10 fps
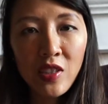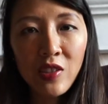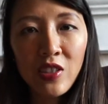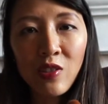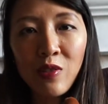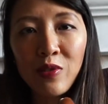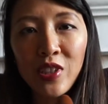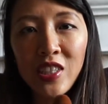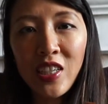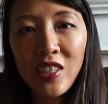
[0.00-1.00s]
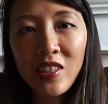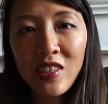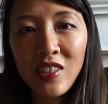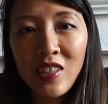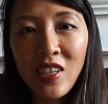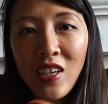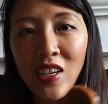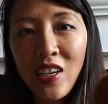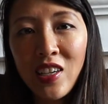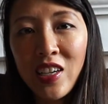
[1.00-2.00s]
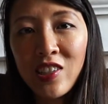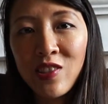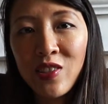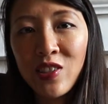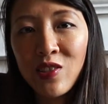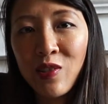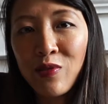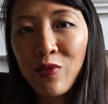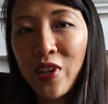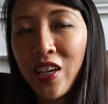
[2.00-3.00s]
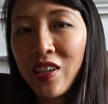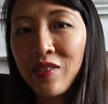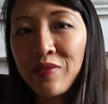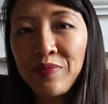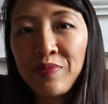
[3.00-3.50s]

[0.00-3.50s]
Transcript: this is Oval 6, and next to it is Oval 8.